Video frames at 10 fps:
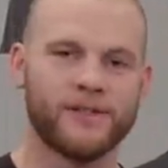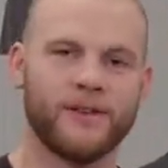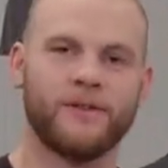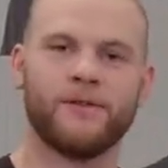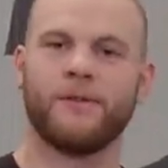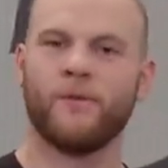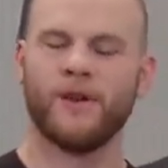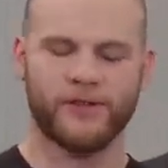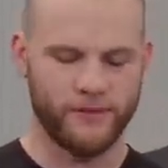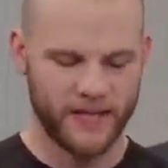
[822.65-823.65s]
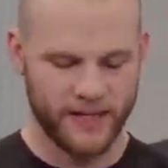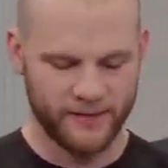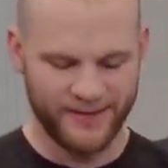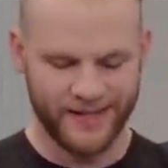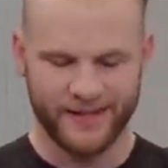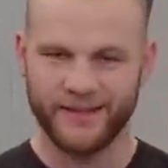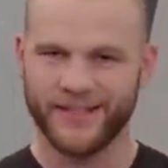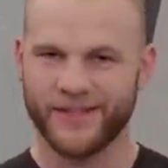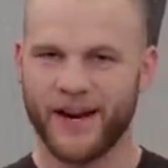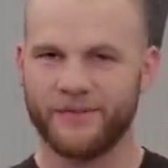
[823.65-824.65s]
So once you get the
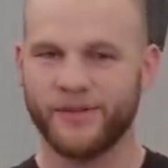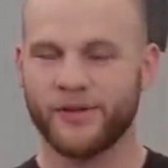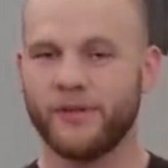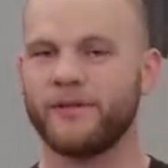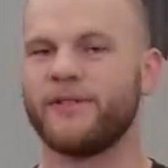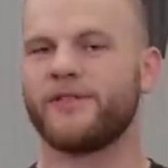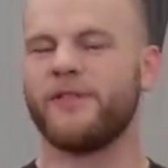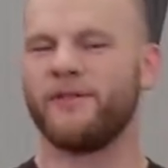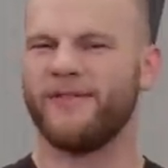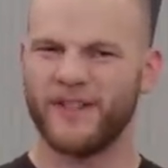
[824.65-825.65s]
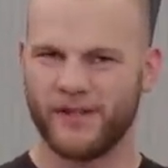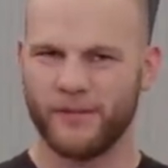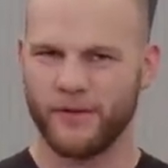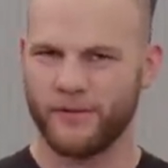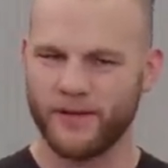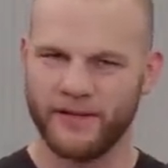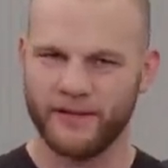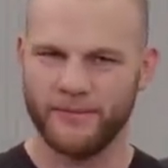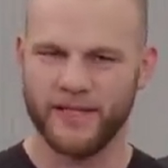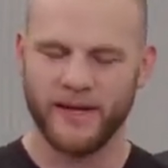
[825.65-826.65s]
desired result, there's no finishing work really
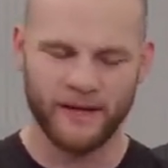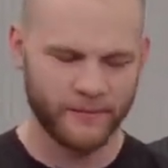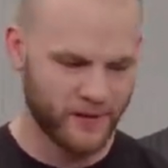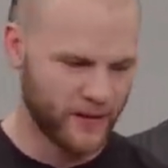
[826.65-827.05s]
to be done.